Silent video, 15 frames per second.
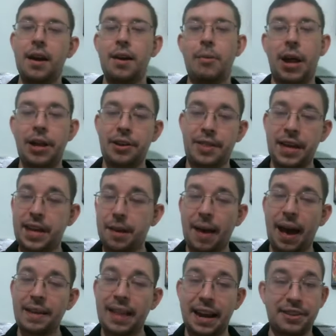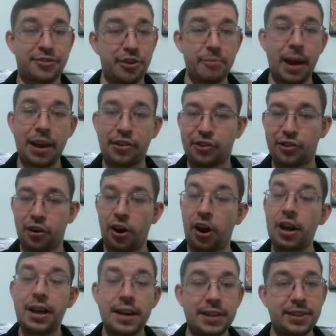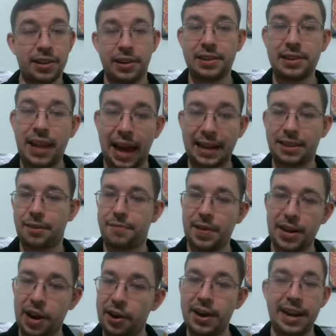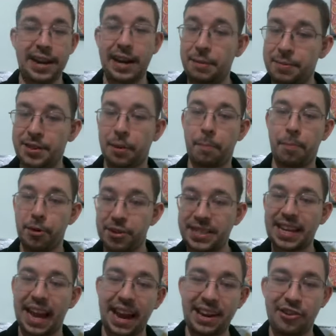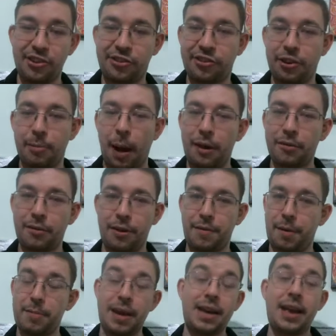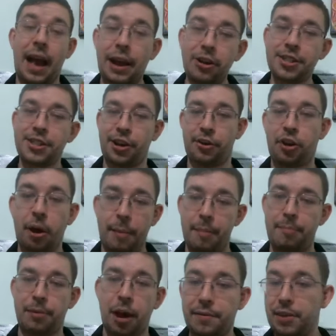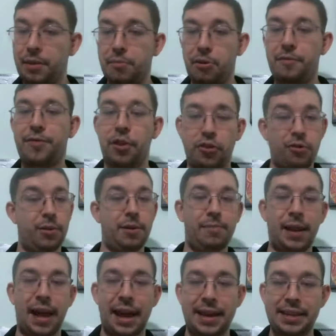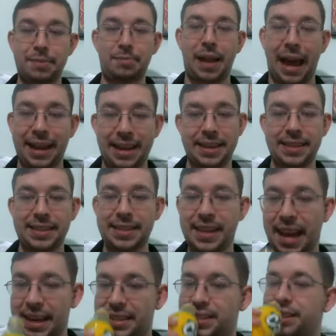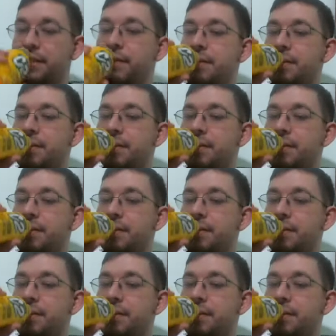While you're thinking about that, do make sure to like the video. It helps to boost that YouTube algorithm. And also comment below with the move that you would play as black in this case.